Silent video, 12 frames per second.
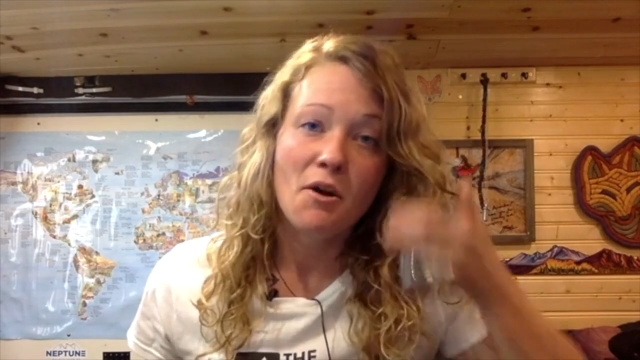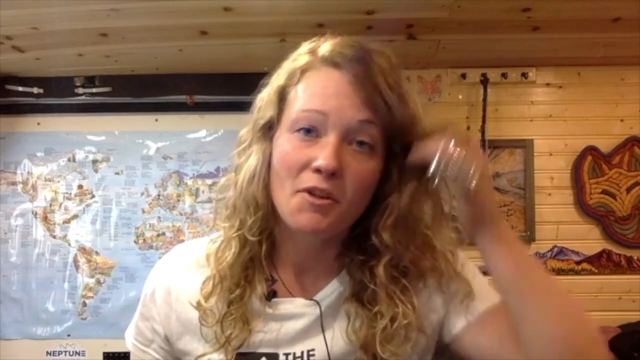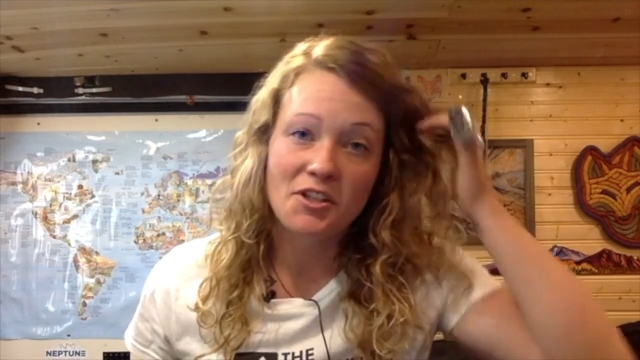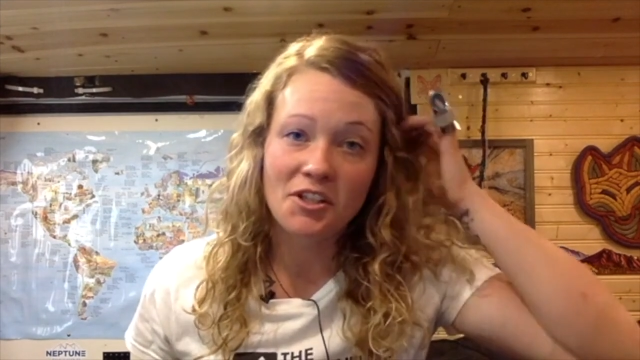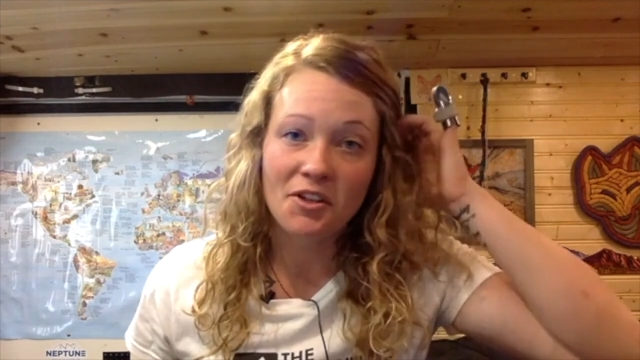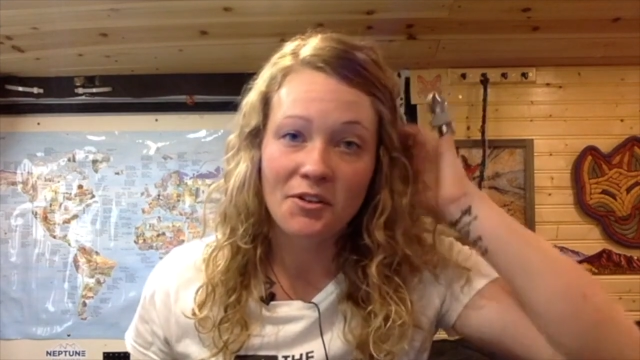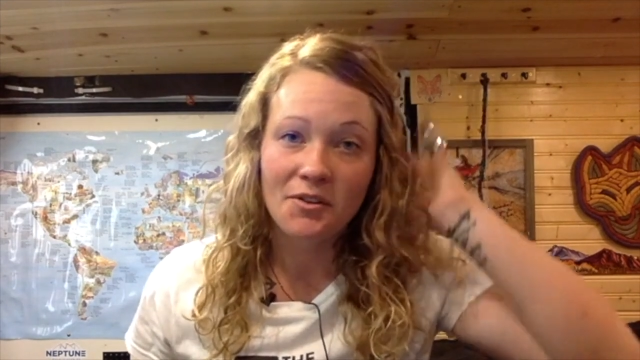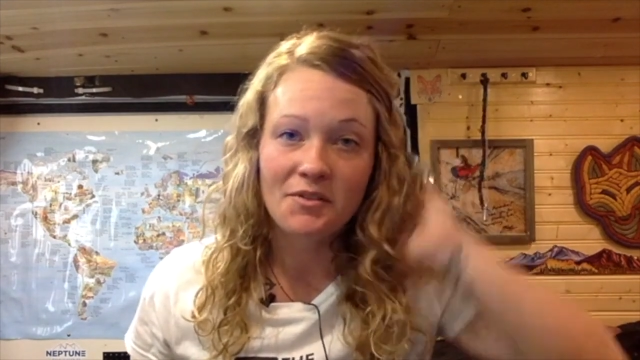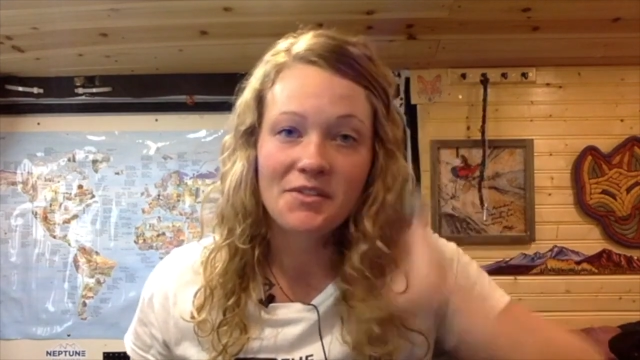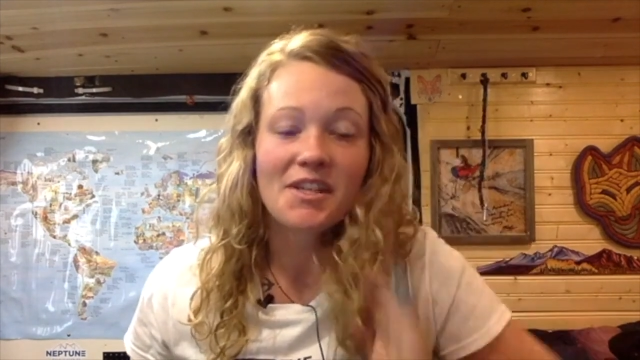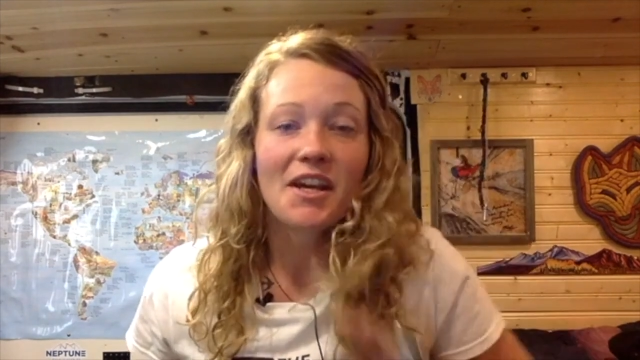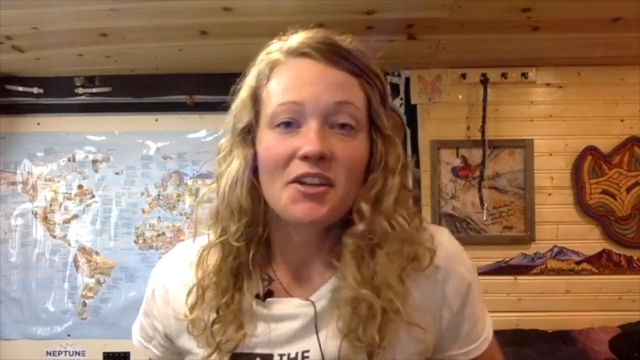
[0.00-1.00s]
which
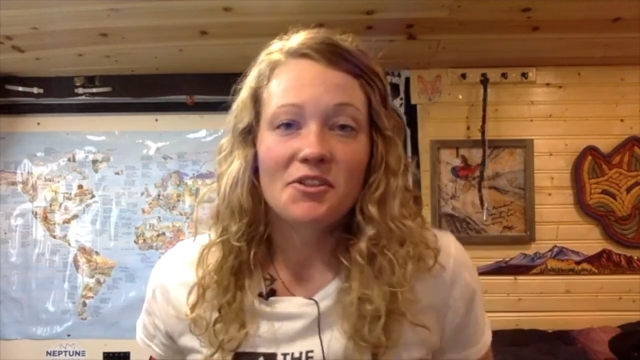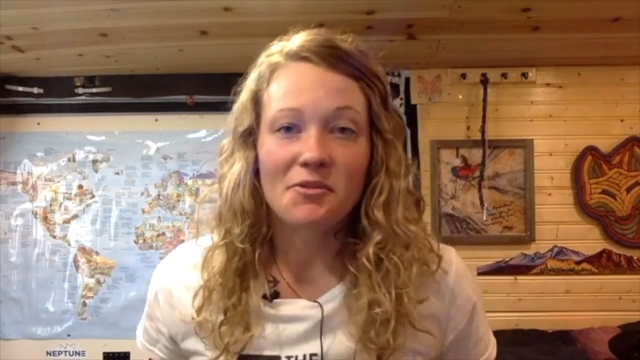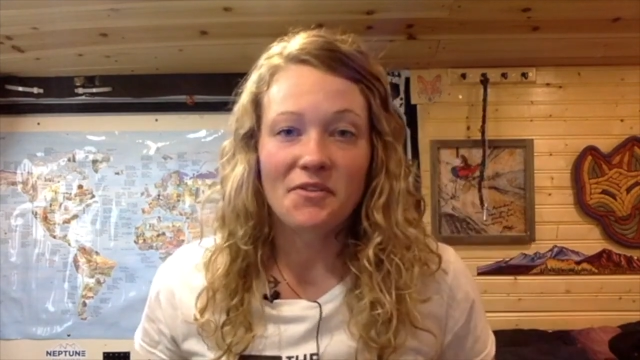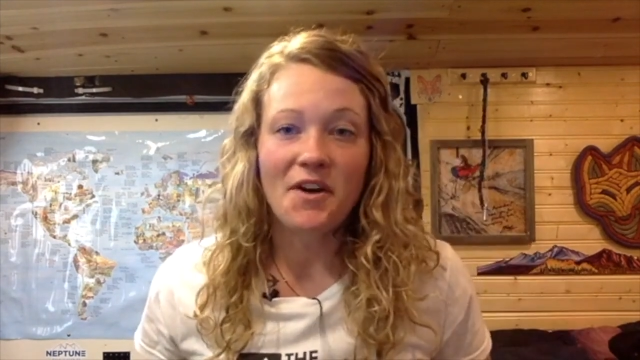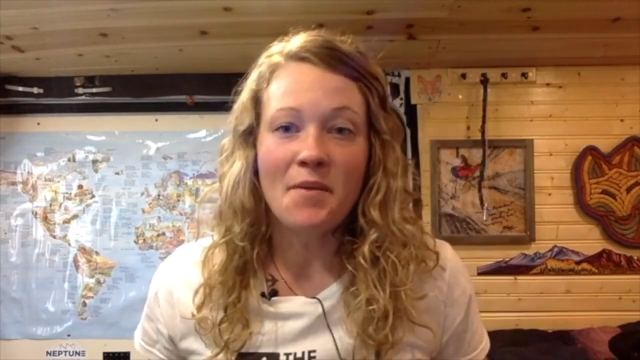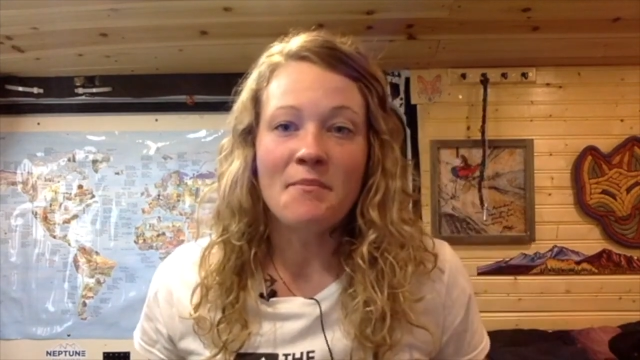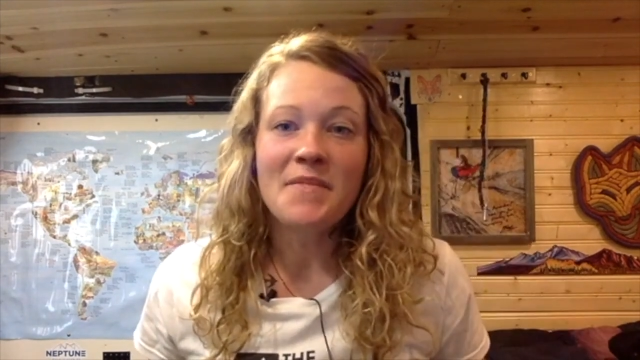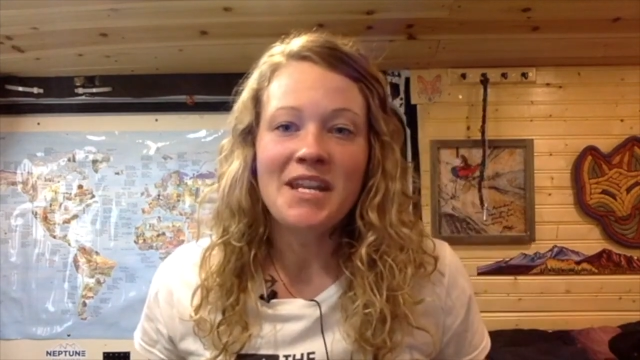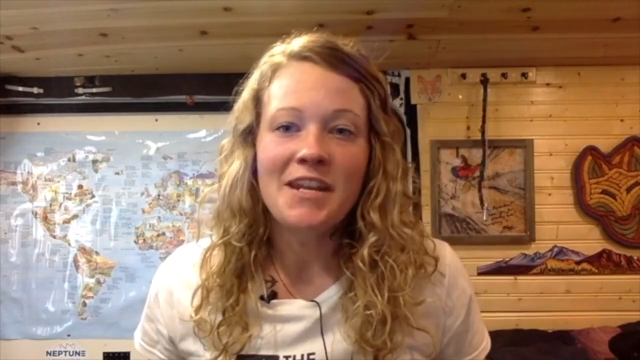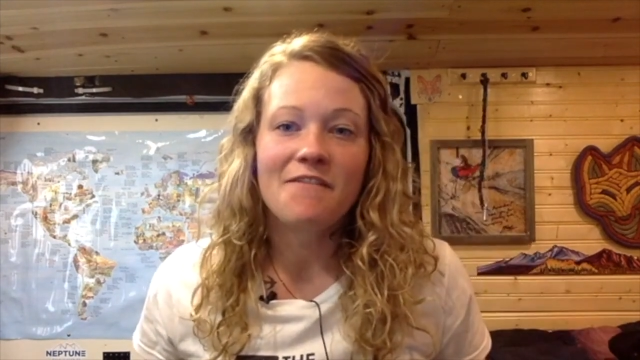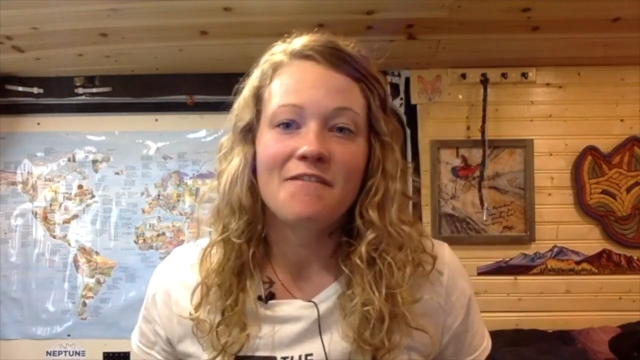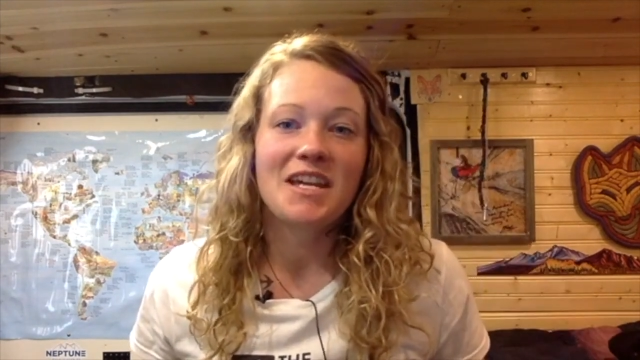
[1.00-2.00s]
includes sort of a
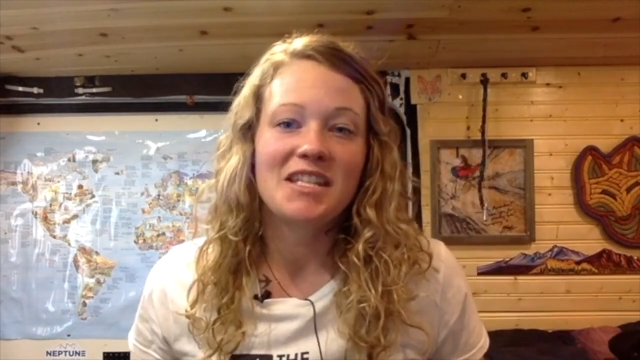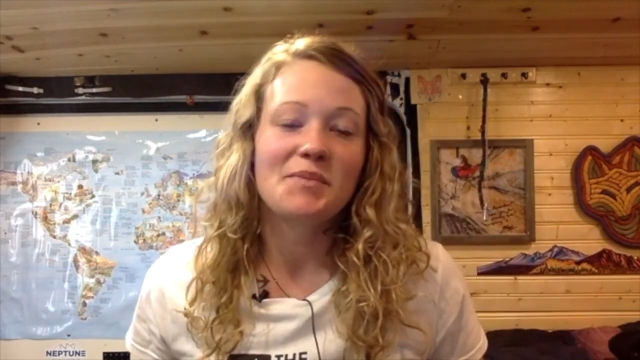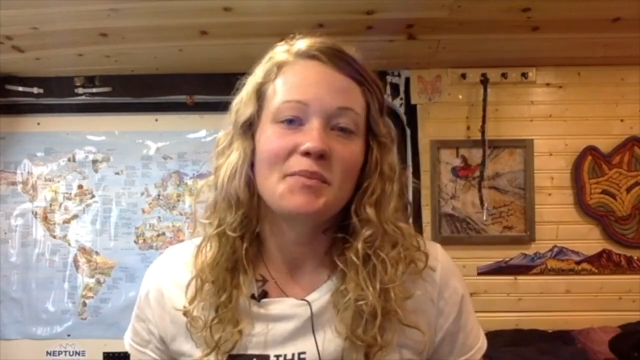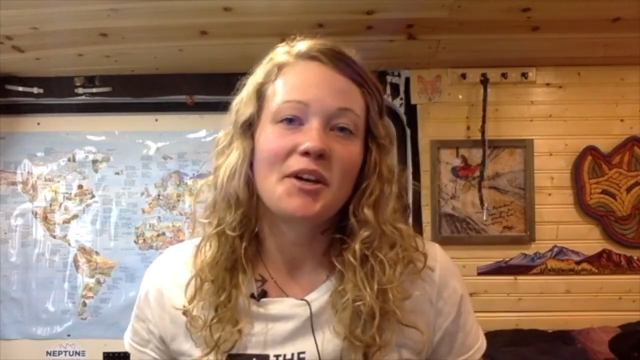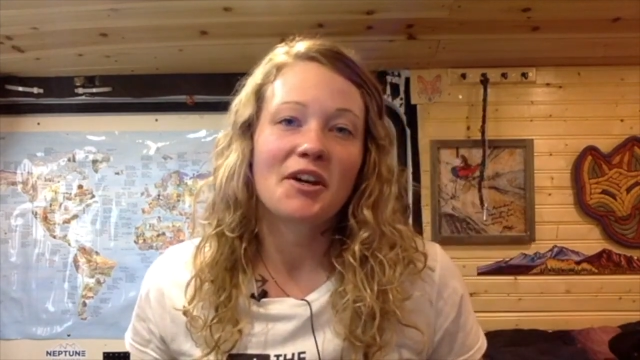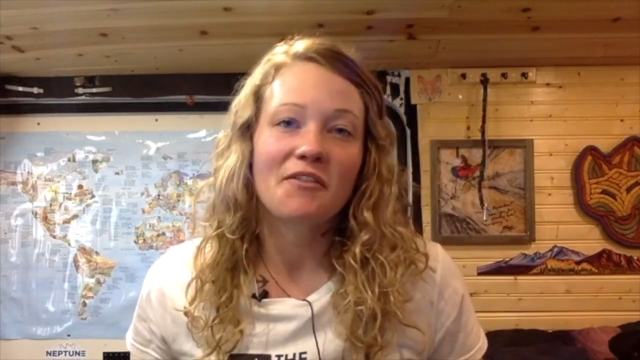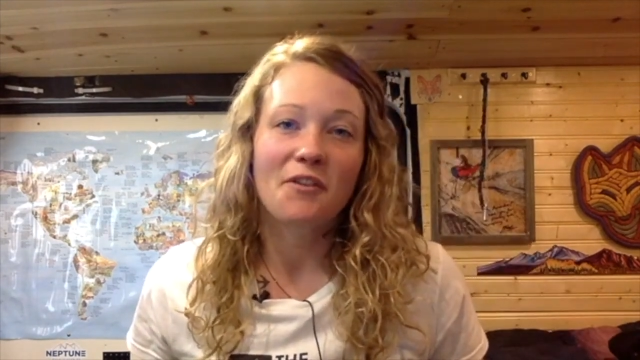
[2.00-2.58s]
mini Facebook